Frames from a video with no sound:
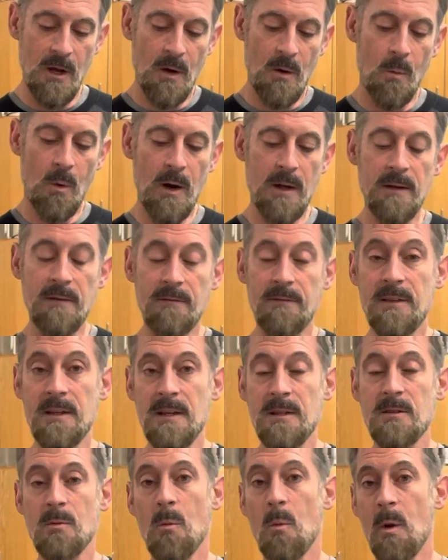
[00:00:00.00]
one of
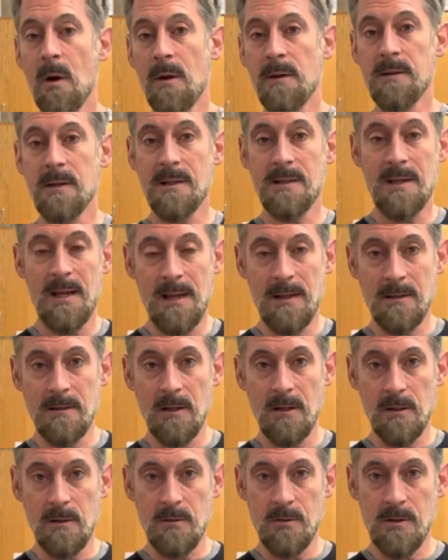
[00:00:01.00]
this 1 to 10
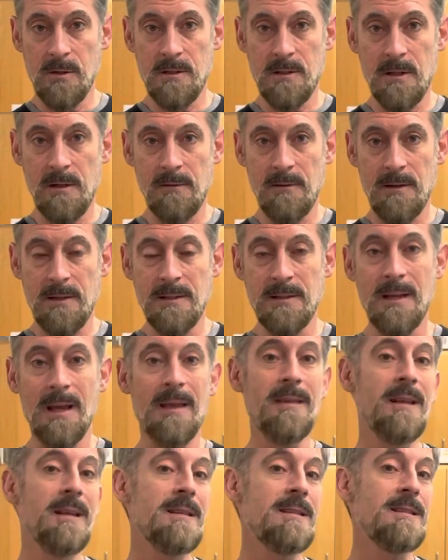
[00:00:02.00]
dilution series, and
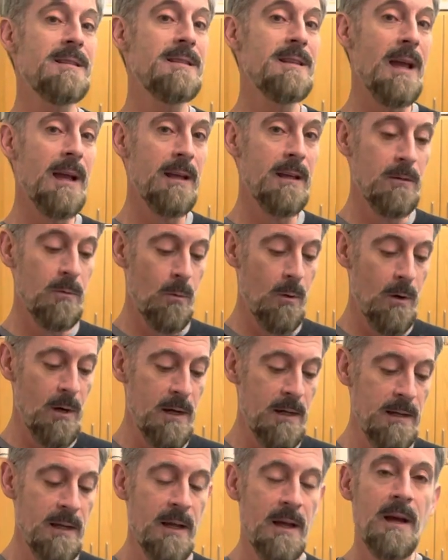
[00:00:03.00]
then a second
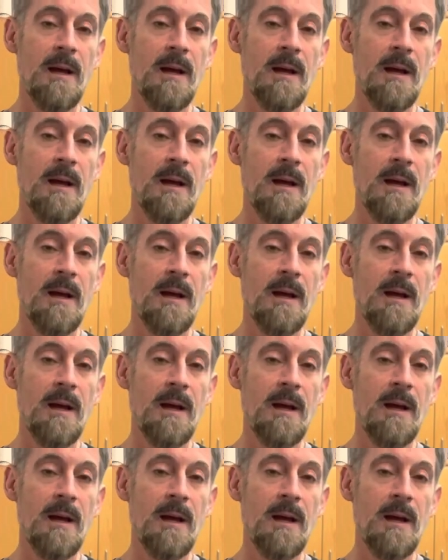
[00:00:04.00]
one